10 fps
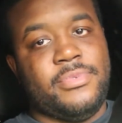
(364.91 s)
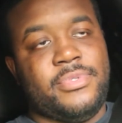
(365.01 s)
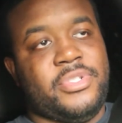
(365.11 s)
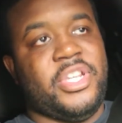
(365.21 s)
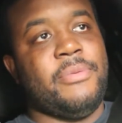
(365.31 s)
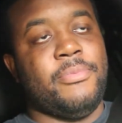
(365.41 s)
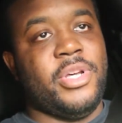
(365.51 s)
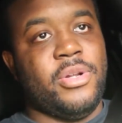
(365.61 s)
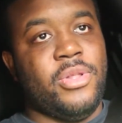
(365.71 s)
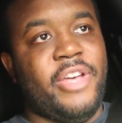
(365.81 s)
cheap
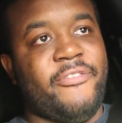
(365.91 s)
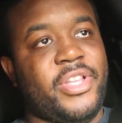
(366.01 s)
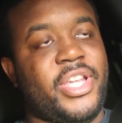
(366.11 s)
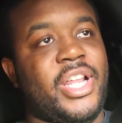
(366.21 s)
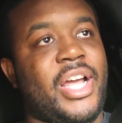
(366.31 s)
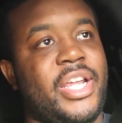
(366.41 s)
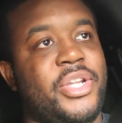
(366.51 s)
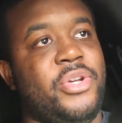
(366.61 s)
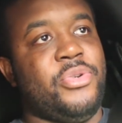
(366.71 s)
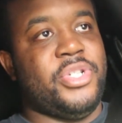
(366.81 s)
little leveling kit I
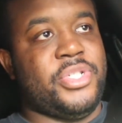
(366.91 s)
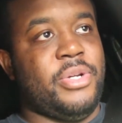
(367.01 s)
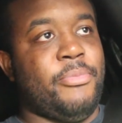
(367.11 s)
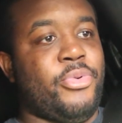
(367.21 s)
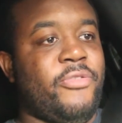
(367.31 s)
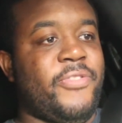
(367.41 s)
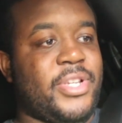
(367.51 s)
can do just to improve